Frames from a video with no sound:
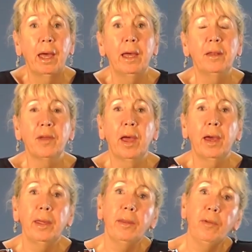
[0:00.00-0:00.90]
And
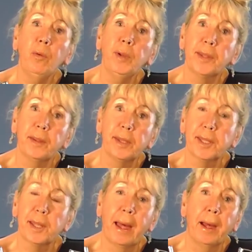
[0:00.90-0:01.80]
I use
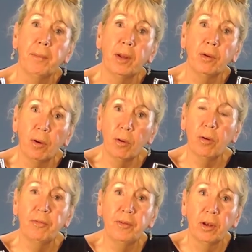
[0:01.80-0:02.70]
this an
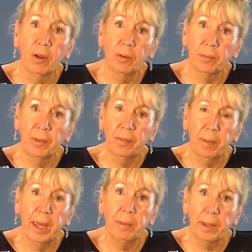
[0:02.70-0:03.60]
awful lot with the
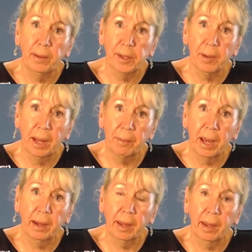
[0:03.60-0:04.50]
babies when I'm
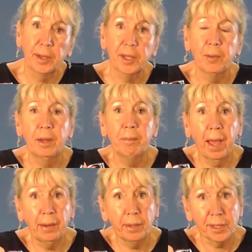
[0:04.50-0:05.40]
hacking. So in a
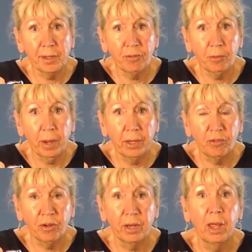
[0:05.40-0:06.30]
panic
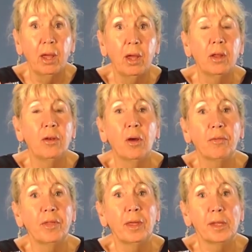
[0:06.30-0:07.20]
situation,
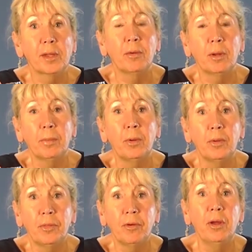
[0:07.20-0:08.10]
nothing is going to
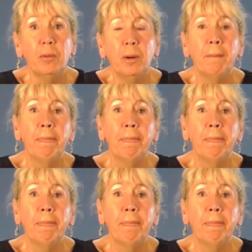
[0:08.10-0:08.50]
pull through.